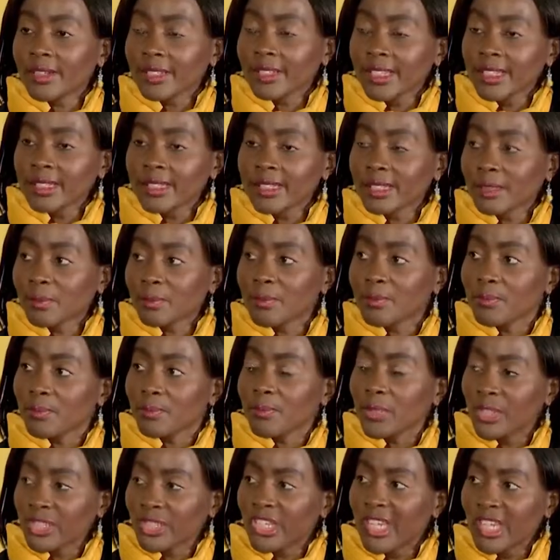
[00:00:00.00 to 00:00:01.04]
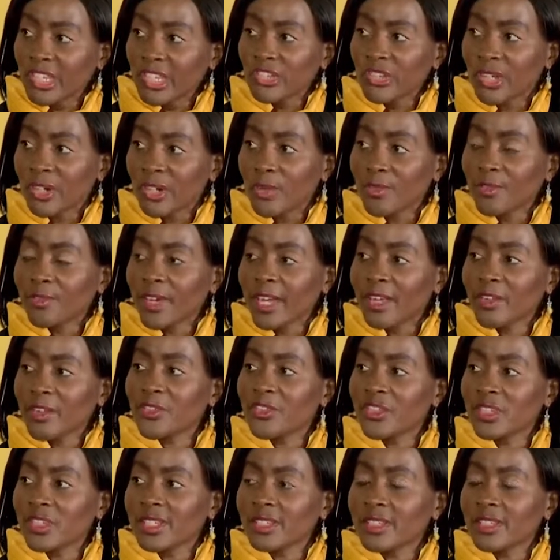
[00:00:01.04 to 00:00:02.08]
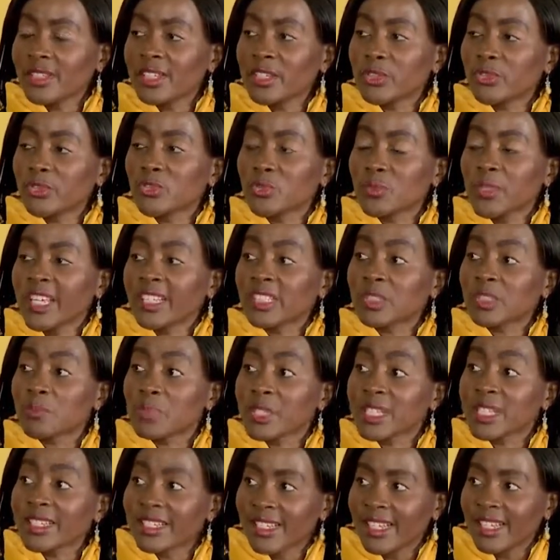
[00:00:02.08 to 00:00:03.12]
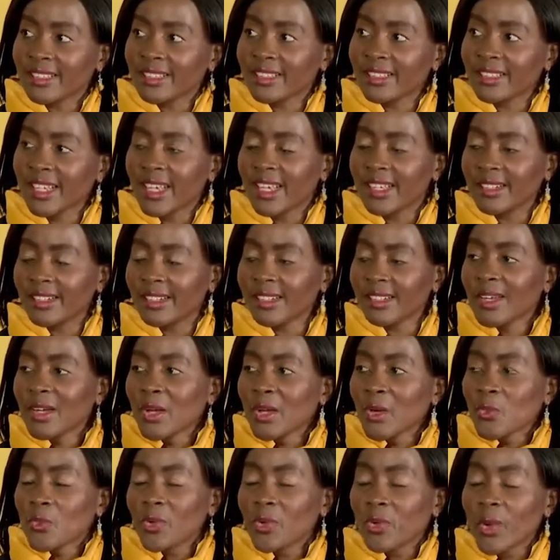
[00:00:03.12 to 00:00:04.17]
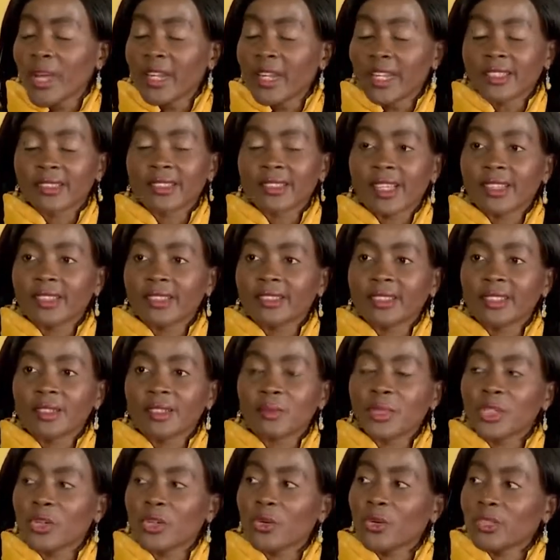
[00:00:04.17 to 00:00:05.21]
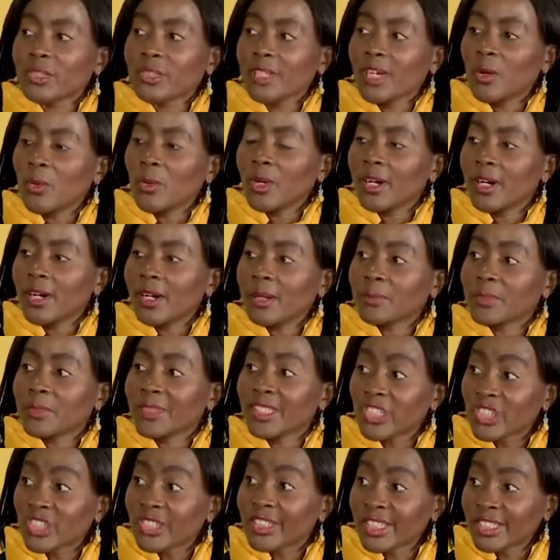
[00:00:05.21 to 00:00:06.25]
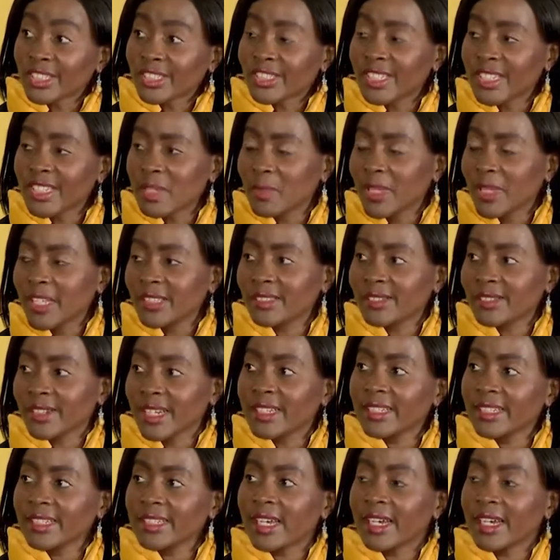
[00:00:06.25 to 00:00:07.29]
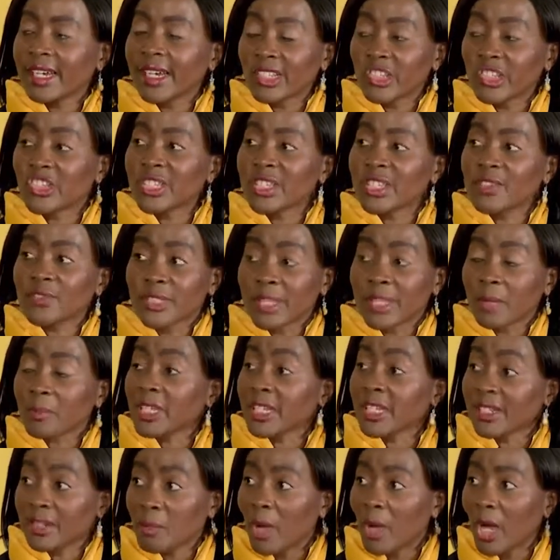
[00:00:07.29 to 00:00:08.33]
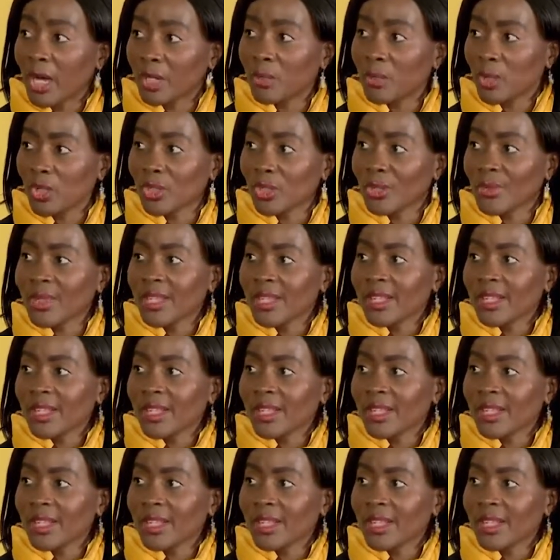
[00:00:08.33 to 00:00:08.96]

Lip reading: real potential of 5G needs to be experienced, and we're quite excited because our digital team has really achieved something remarkable.